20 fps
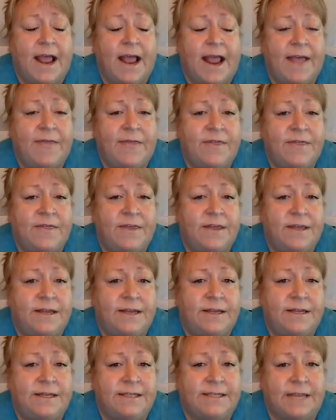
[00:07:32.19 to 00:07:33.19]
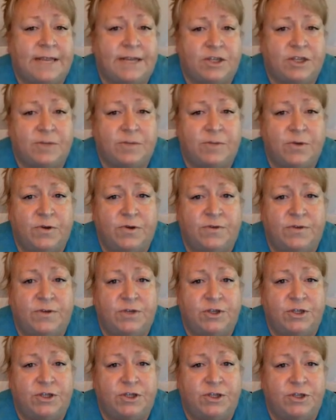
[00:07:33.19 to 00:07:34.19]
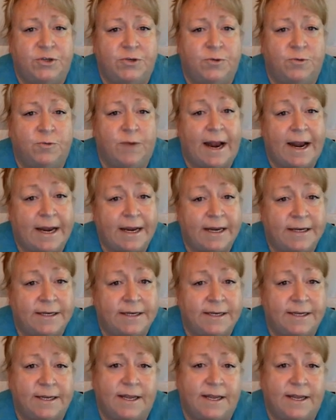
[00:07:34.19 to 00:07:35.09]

And the discussion moved to Reddit,